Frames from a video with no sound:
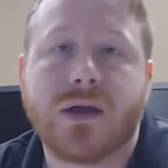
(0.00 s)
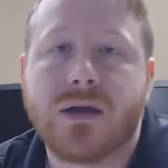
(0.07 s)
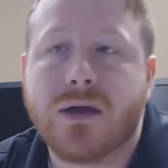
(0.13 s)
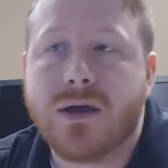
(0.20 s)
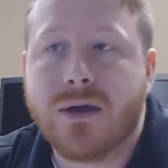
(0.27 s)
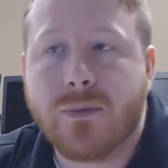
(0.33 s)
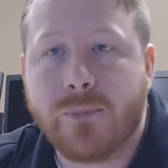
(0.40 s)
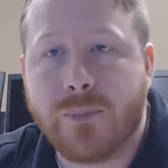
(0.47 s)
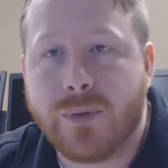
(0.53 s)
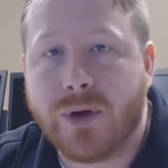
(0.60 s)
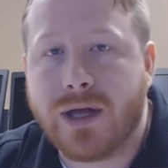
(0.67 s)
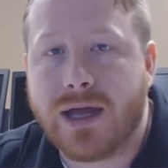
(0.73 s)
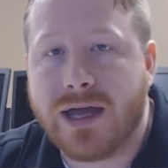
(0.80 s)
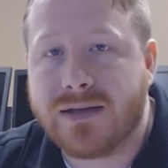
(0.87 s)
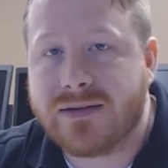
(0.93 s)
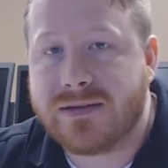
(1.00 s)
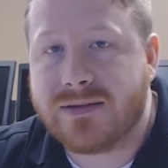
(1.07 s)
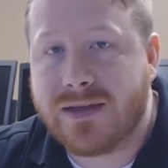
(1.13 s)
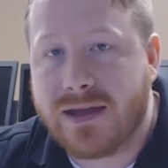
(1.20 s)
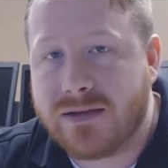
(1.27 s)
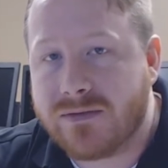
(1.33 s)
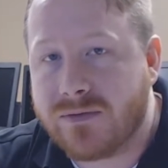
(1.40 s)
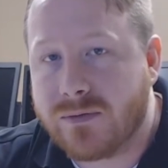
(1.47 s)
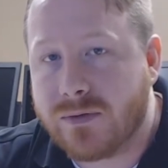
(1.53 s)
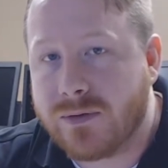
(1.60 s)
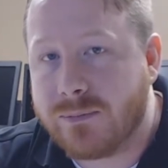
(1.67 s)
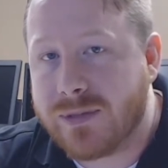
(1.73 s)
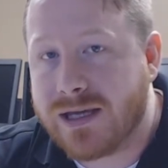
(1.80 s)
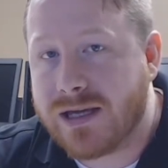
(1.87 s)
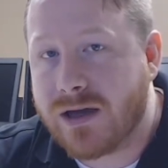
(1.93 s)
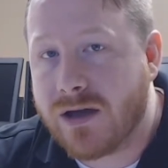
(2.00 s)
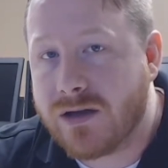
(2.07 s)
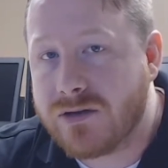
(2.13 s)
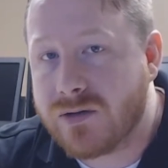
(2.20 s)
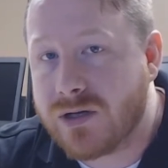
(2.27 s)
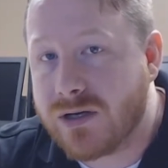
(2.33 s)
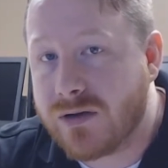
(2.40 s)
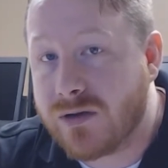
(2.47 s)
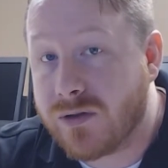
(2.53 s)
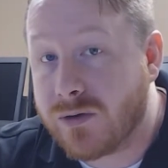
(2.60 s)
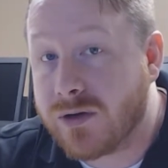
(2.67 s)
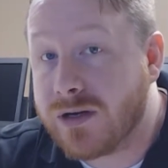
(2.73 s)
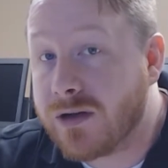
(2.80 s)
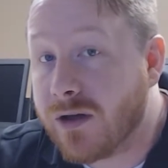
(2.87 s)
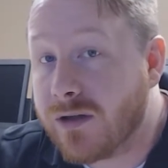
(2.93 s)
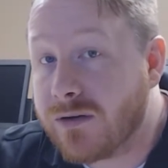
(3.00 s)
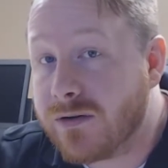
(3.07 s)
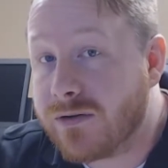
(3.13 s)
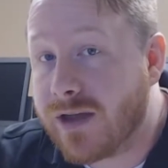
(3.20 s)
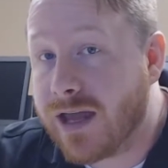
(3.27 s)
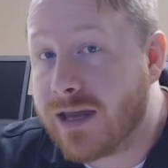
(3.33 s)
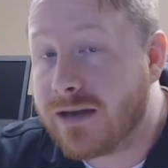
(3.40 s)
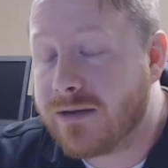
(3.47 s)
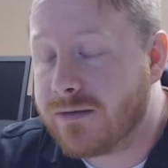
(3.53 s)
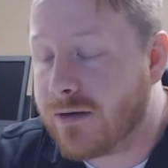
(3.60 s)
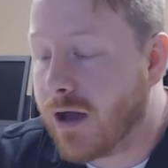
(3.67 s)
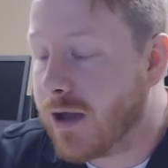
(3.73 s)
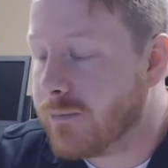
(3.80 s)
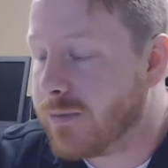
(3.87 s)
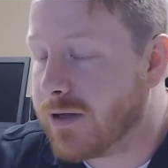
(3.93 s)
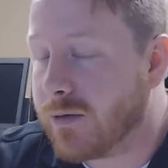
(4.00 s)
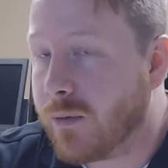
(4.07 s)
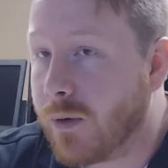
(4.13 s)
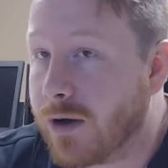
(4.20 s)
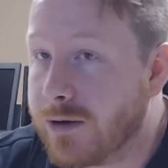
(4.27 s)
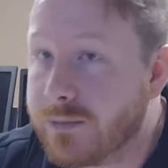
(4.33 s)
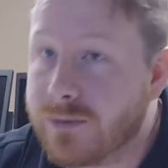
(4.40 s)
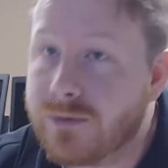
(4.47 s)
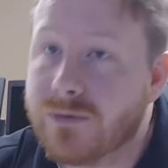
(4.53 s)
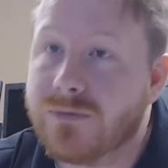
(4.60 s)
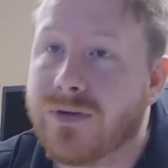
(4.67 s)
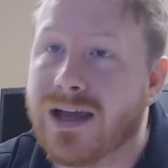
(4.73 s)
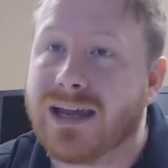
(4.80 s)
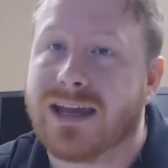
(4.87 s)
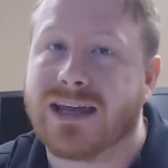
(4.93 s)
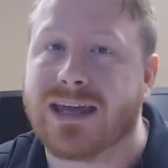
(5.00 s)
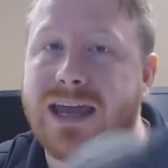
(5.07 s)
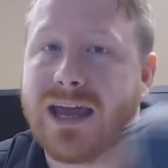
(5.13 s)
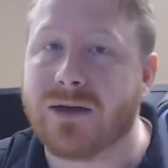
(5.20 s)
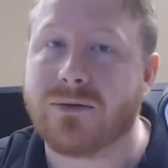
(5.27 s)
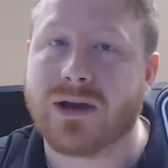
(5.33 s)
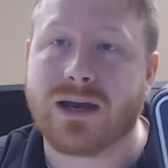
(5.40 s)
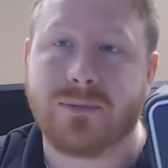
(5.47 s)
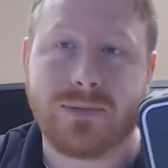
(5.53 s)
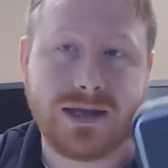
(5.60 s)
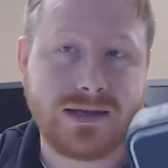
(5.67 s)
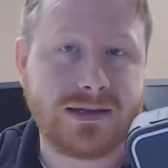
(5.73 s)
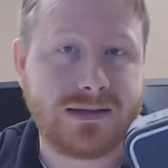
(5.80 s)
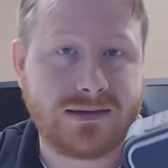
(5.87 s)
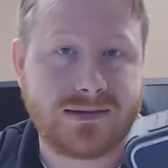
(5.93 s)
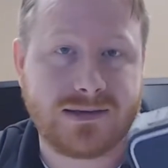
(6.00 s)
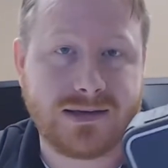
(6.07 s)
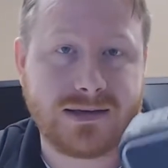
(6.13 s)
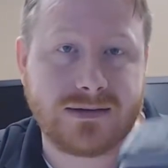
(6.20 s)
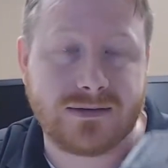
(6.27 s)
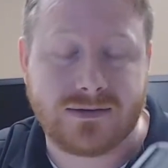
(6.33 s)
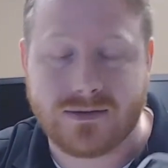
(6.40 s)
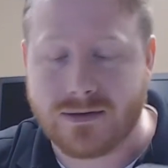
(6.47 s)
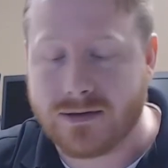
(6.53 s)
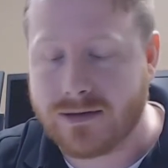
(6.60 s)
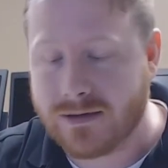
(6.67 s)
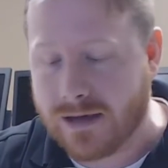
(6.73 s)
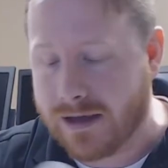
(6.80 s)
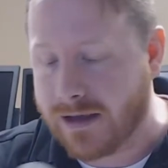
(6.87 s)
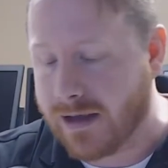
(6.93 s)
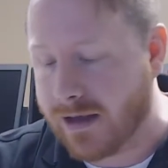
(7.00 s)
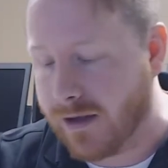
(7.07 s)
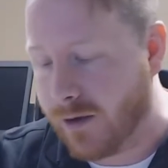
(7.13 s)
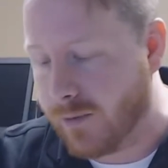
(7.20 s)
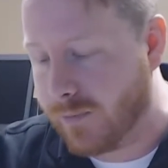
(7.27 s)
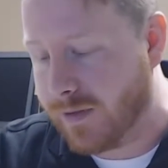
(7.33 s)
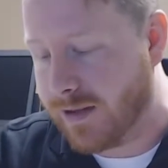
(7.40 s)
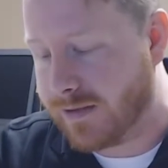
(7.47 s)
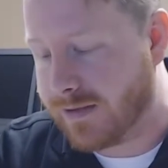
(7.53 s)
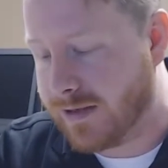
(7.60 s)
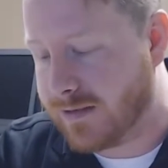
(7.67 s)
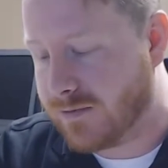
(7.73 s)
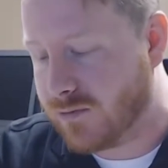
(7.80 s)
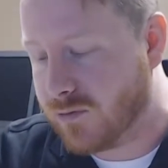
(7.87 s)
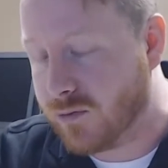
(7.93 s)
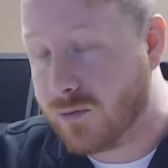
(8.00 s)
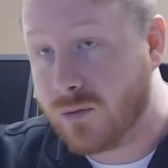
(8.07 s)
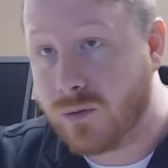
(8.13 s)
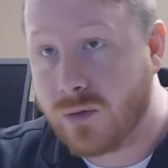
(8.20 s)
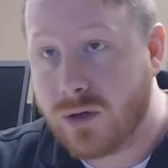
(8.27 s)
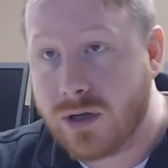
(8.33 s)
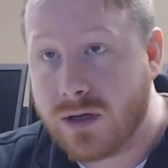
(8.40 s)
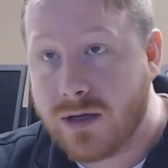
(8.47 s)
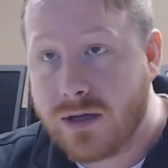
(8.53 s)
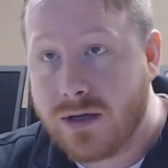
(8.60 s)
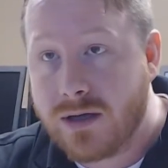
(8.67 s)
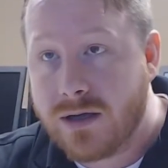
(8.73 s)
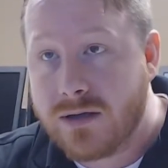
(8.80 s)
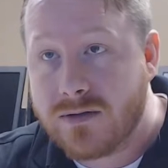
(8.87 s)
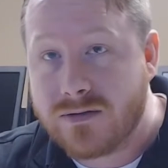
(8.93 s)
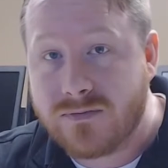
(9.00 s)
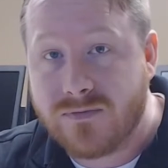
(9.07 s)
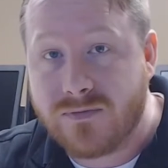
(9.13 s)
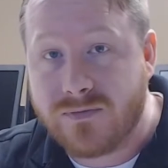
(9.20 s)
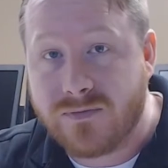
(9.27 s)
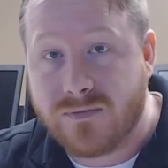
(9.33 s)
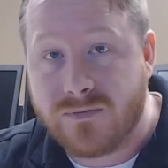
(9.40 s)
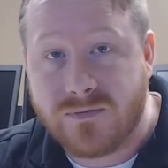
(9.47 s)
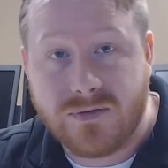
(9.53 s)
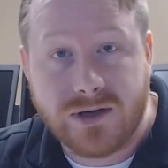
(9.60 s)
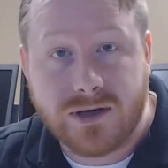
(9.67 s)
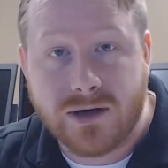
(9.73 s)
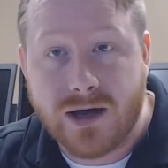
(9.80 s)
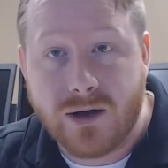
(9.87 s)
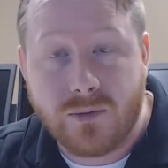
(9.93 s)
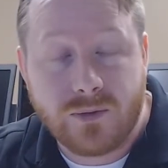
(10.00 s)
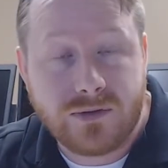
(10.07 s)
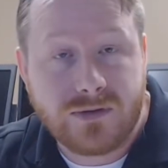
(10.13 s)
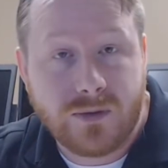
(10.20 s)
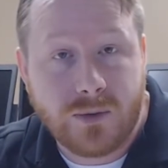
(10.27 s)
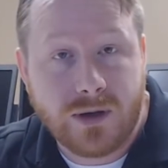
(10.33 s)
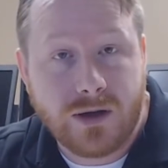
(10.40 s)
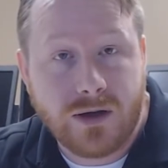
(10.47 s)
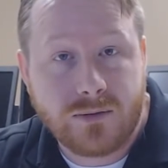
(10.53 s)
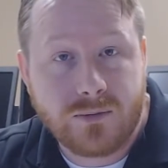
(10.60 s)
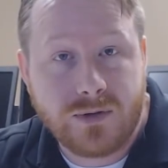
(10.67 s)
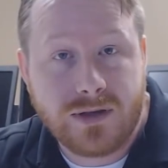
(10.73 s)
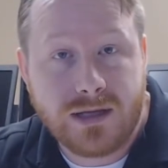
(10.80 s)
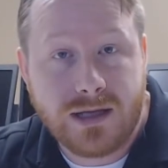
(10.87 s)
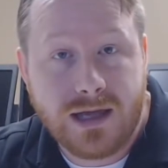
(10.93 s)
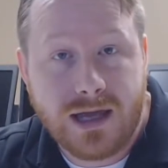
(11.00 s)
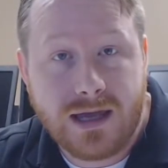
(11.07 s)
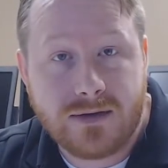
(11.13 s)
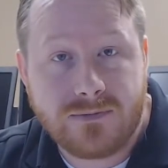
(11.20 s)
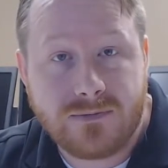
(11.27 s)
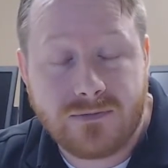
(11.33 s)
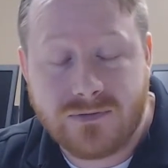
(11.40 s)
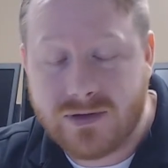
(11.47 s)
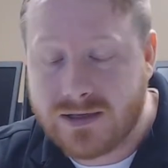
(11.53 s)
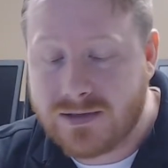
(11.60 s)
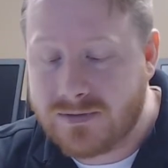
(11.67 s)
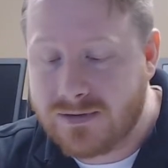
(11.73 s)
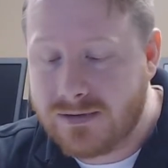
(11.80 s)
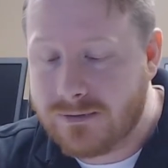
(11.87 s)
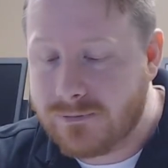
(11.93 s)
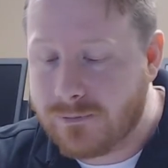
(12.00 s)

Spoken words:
But as it stands for it being $130 and it not being waterproof, I can't recommend these things. I hope that they do figure out what's going on with it and fix it.